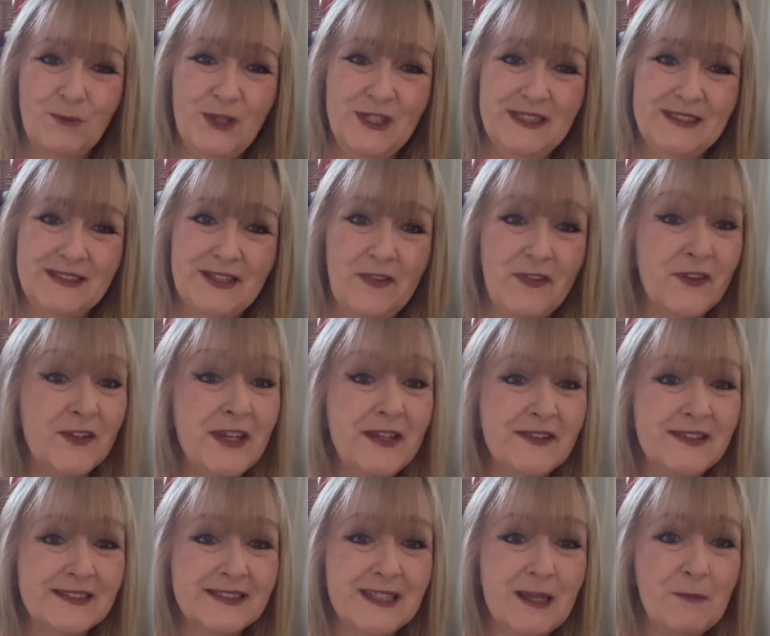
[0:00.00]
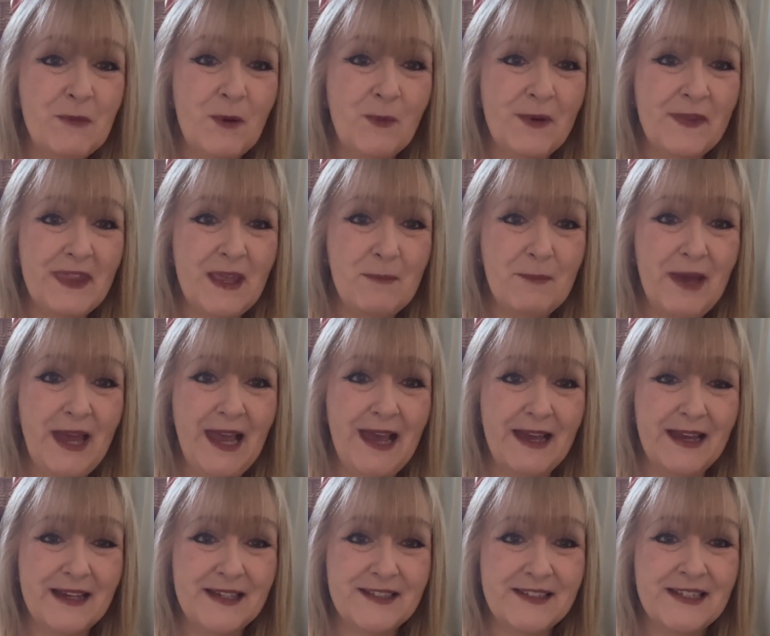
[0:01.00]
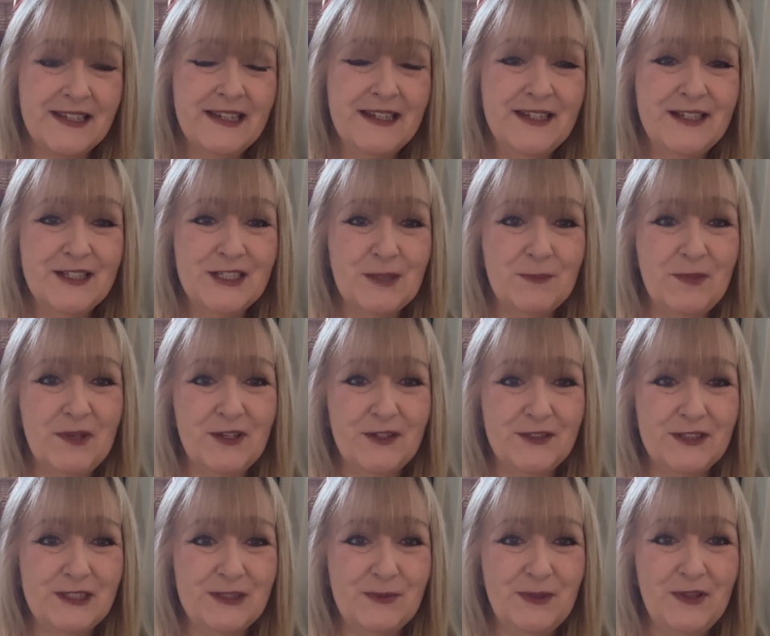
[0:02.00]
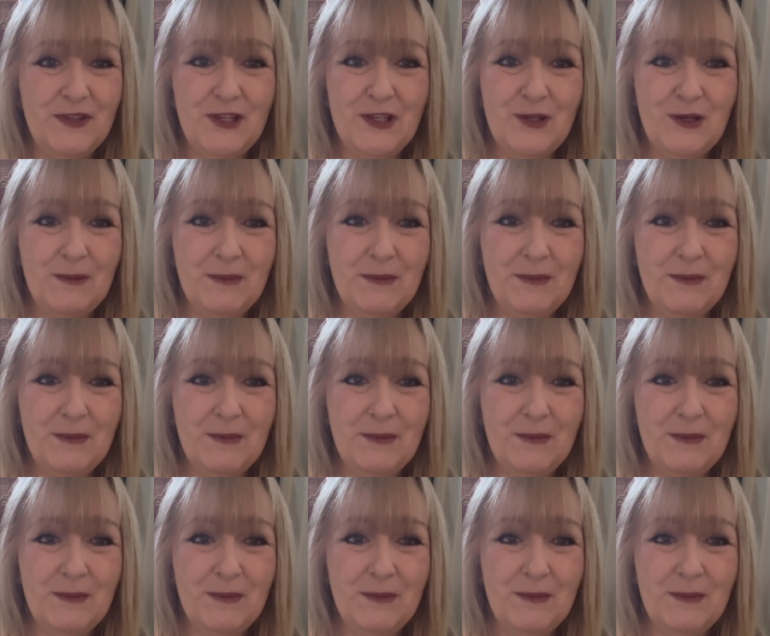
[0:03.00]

winter than in the summer when they're packed, to be honest with you.